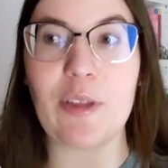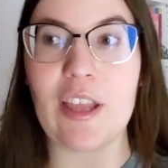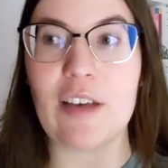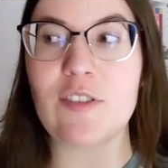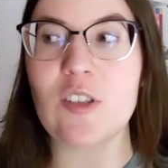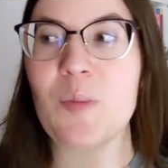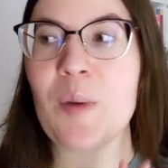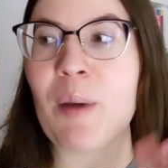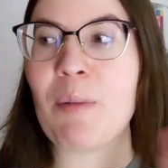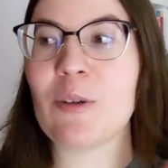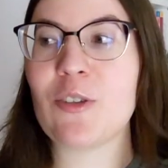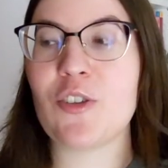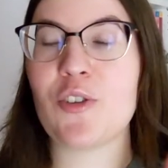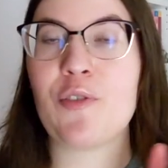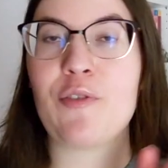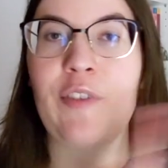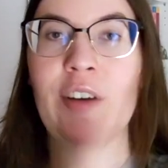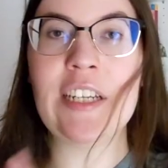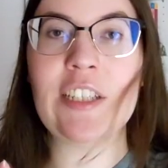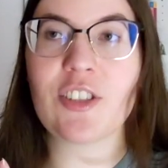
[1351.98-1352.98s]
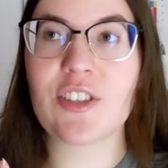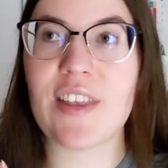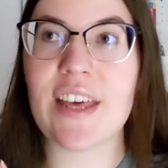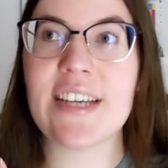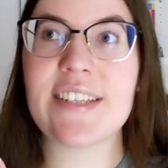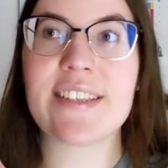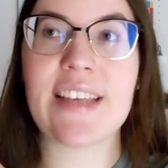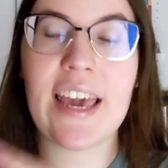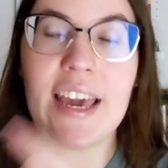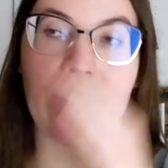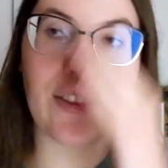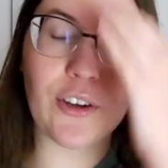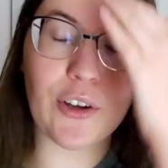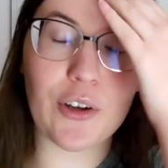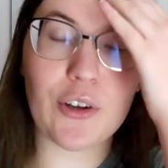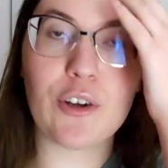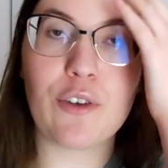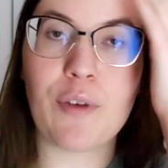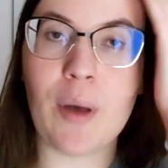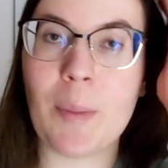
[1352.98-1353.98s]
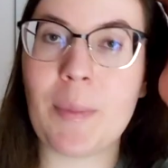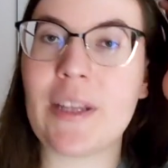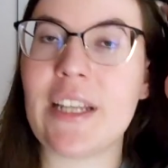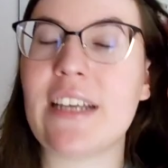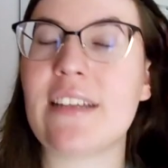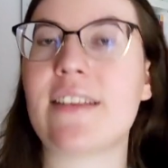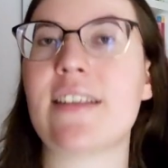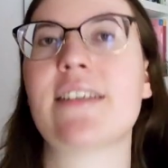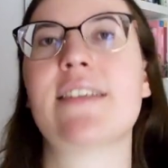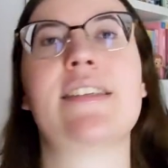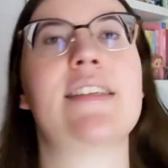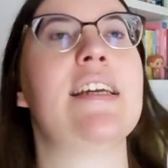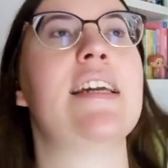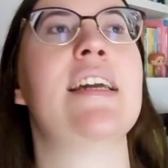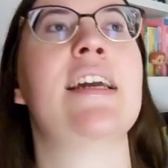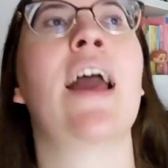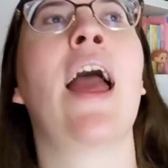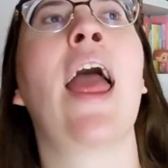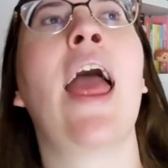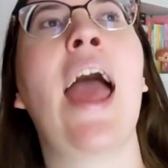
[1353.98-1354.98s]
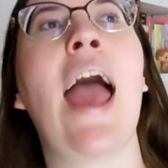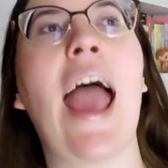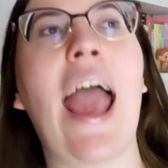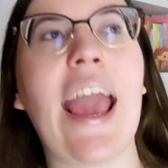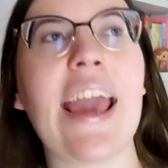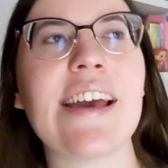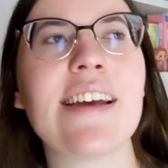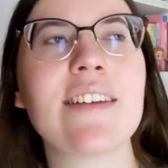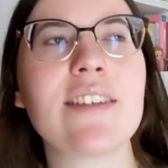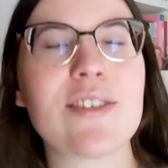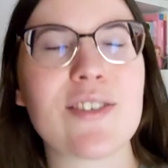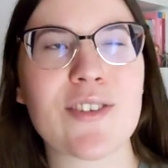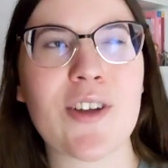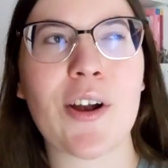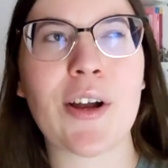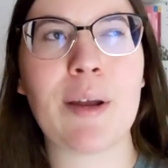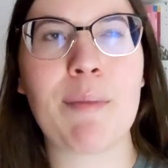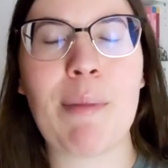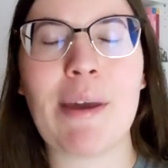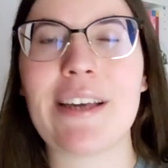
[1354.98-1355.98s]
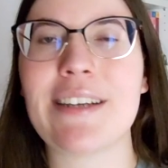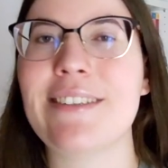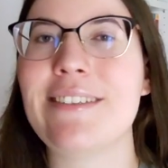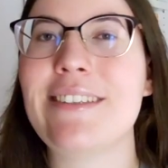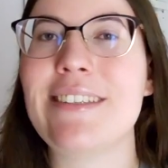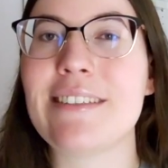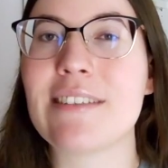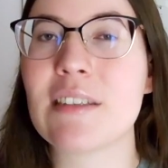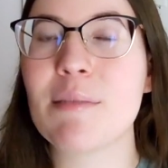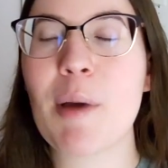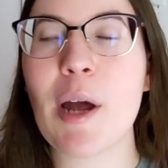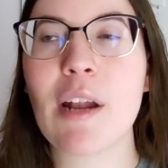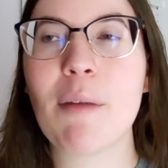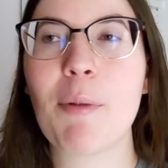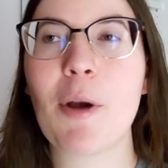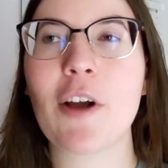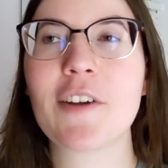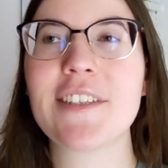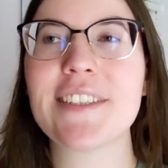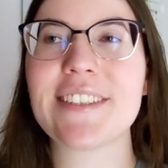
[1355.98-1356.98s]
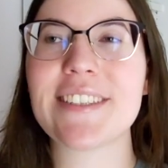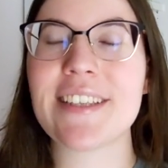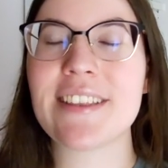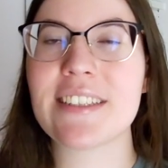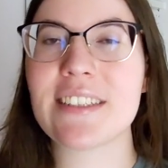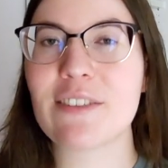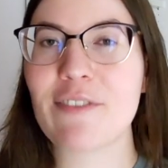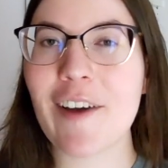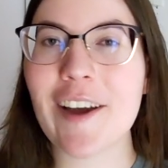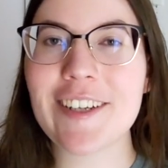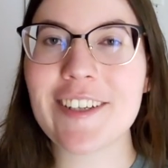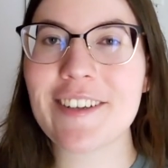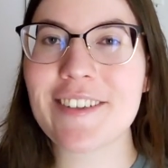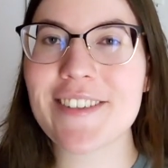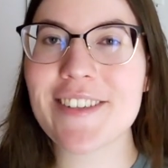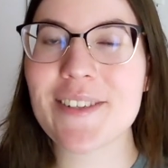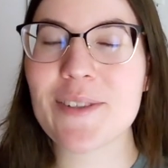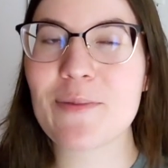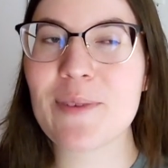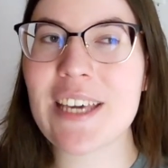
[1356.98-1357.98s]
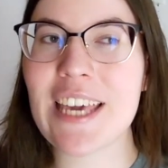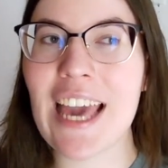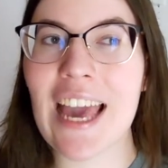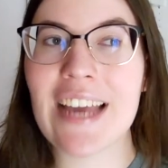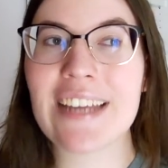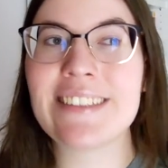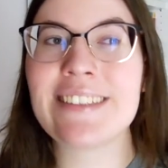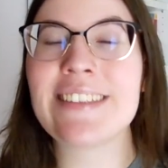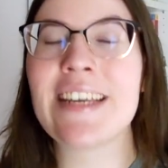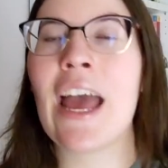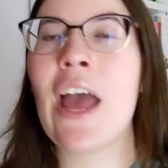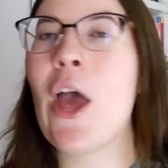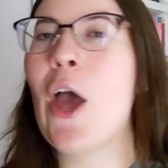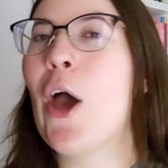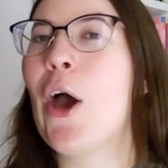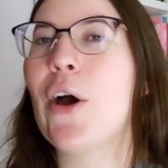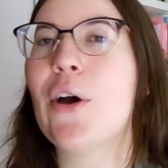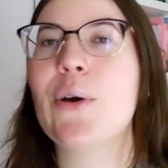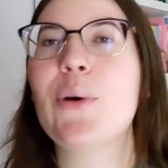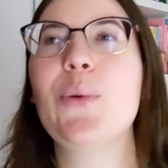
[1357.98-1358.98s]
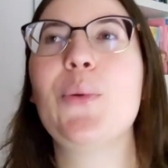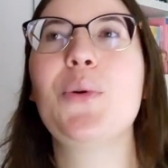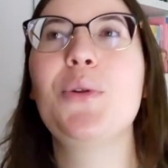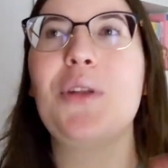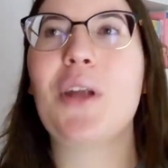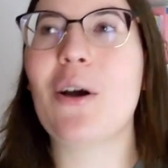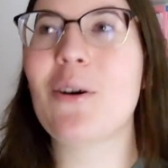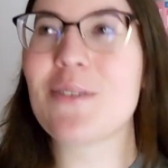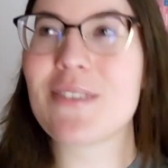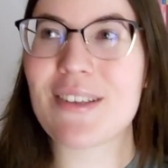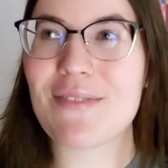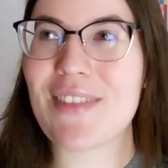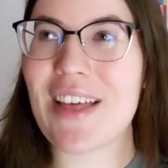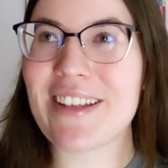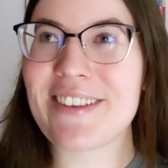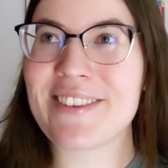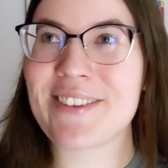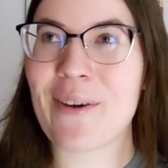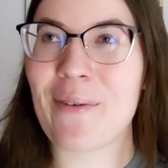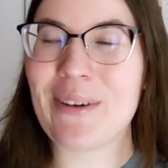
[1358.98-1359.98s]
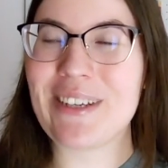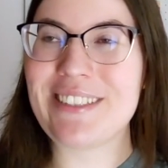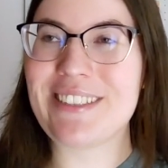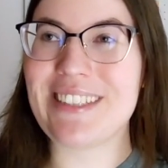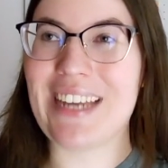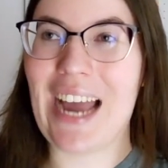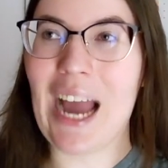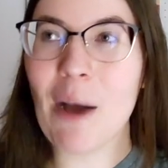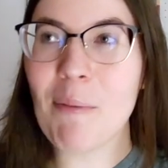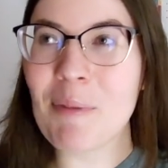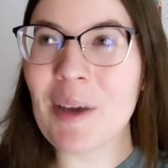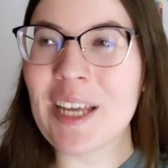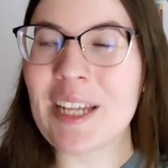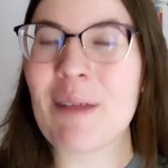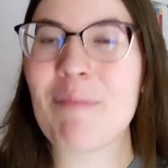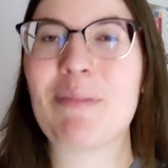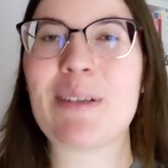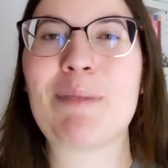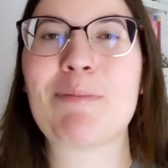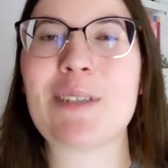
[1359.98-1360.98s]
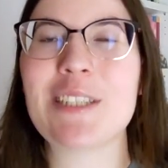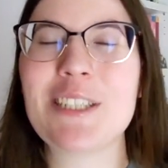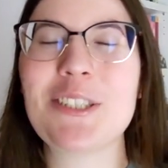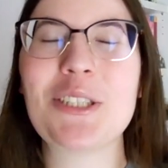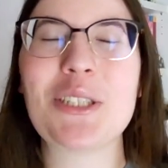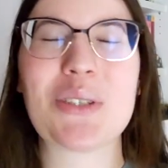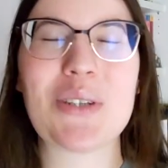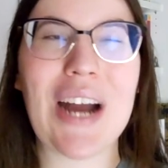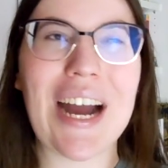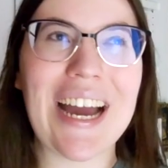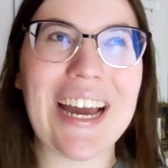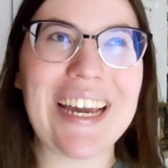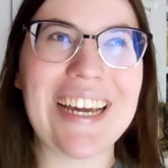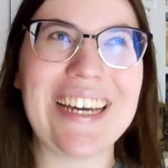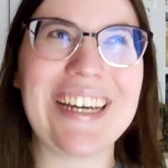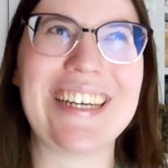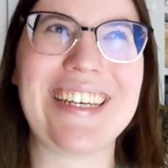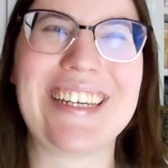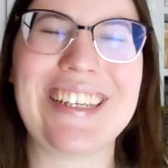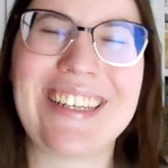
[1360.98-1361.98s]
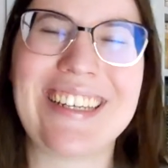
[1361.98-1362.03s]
I would love to be able to finish this and The Girl Who Fell Beneath the Sea and start and make a decent amount of progress in The Diviners this weekend. Who knows if that's going to happen, but I'm gonna try.